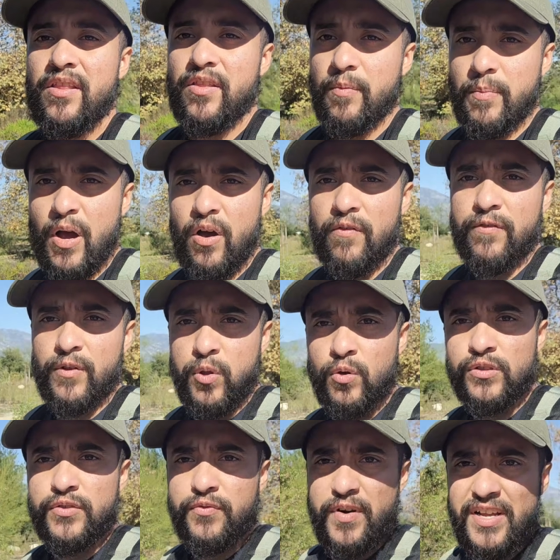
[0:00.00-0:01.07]
the amount of
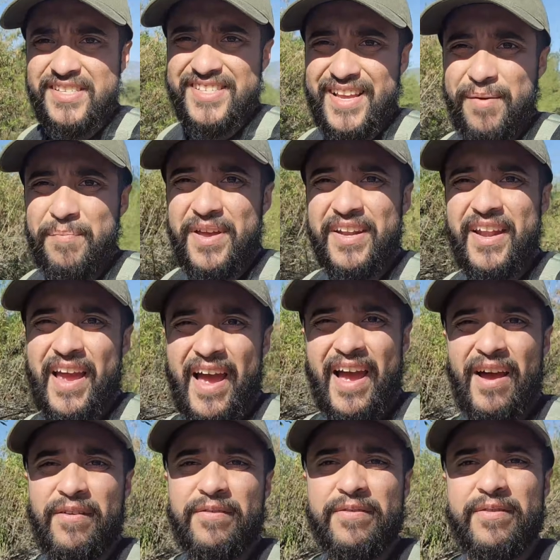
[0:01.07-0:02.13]
close friends that men
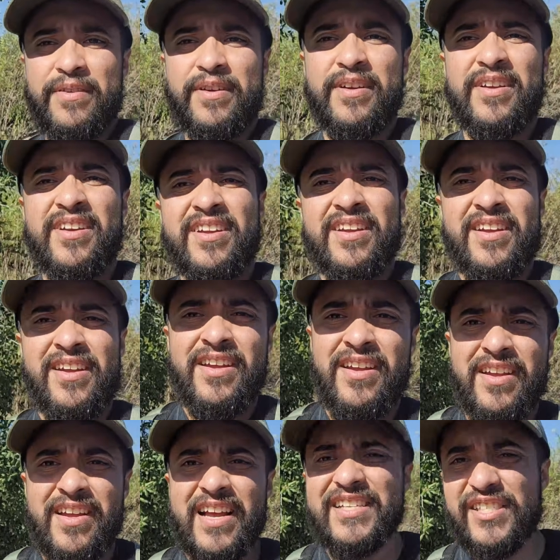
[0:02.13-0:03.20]
have
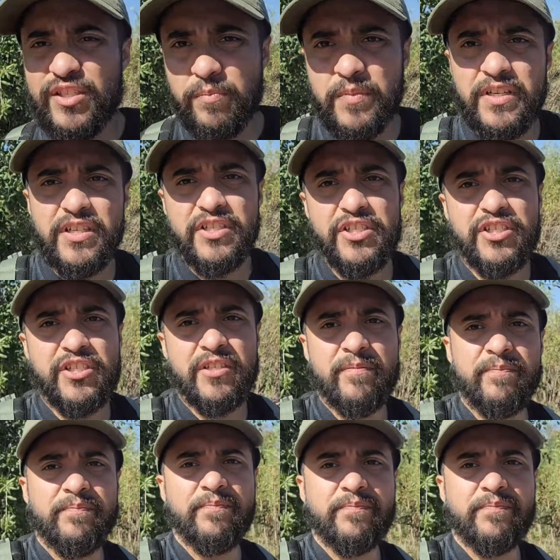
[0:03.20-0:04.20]
has diminished.